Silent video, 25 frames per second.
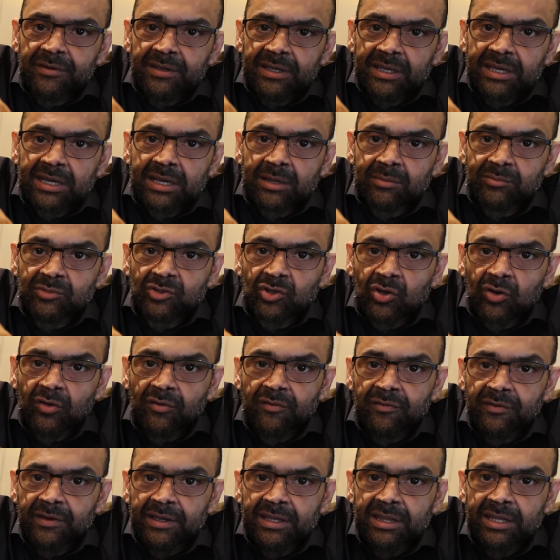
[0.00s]
It comes
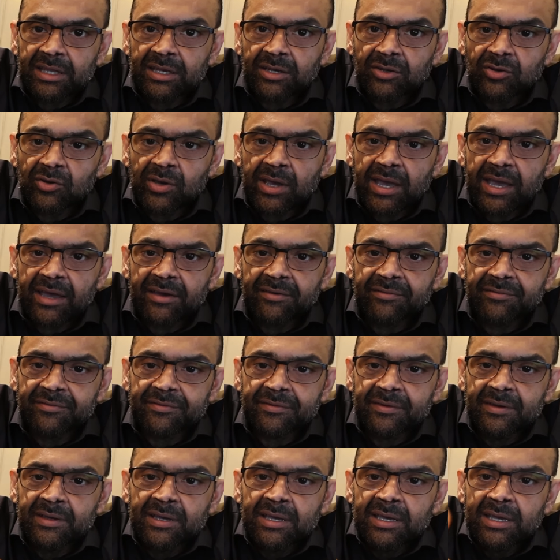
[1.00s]
off, and then you
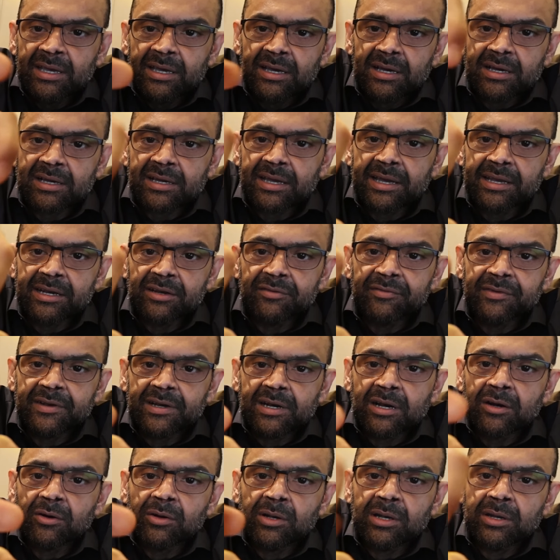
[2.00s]
have a kind of an
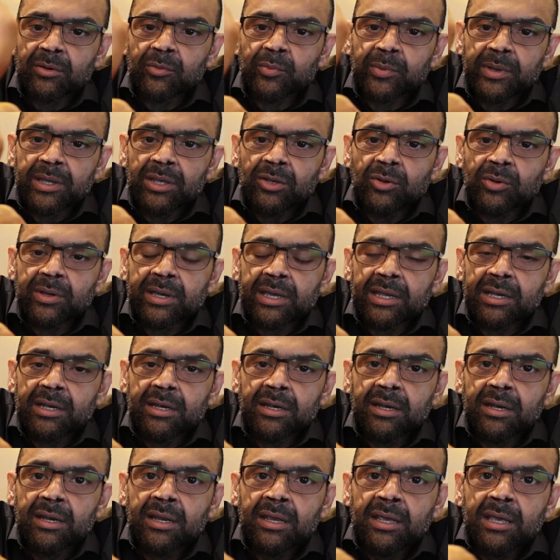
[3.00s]
outlet where you
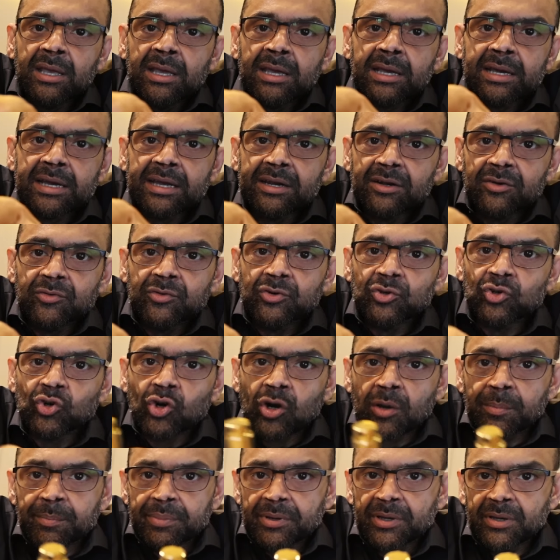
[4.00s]
can kind of
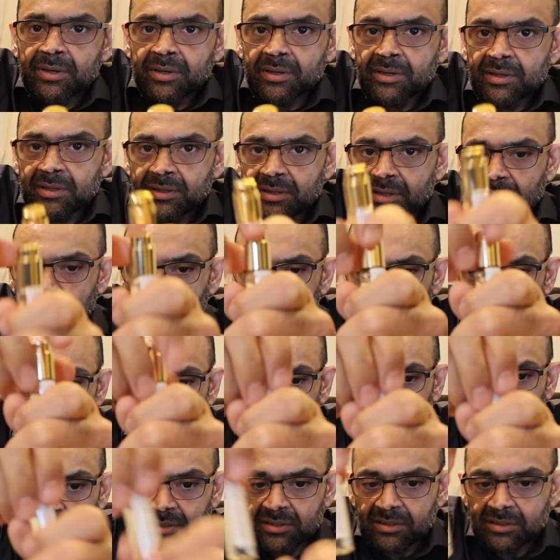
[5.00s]
drop
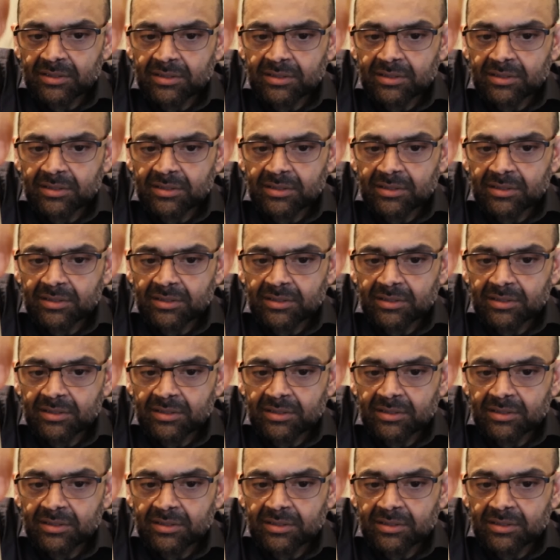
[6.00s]
the